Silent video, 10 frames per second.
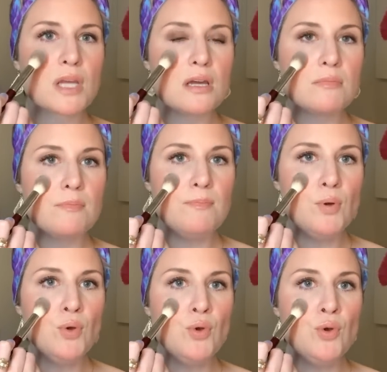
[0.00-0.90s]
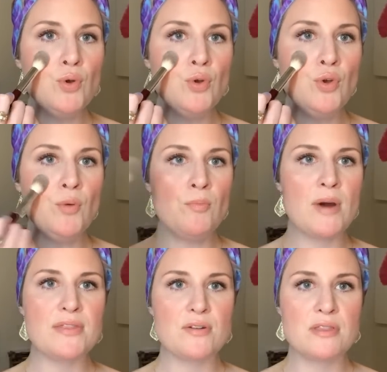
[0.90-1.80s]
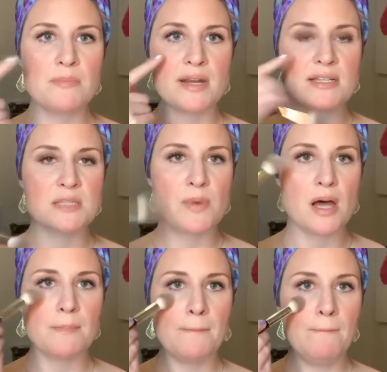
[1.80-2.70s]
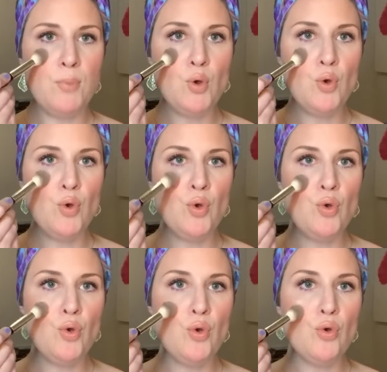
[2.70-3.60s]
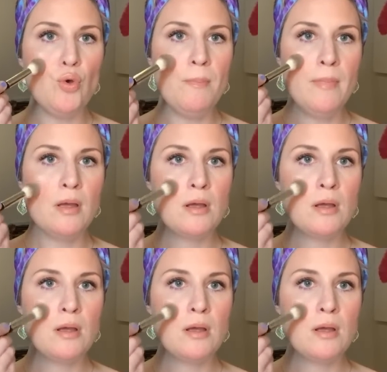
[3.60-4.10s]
And boop, right there in the money spot. Boop.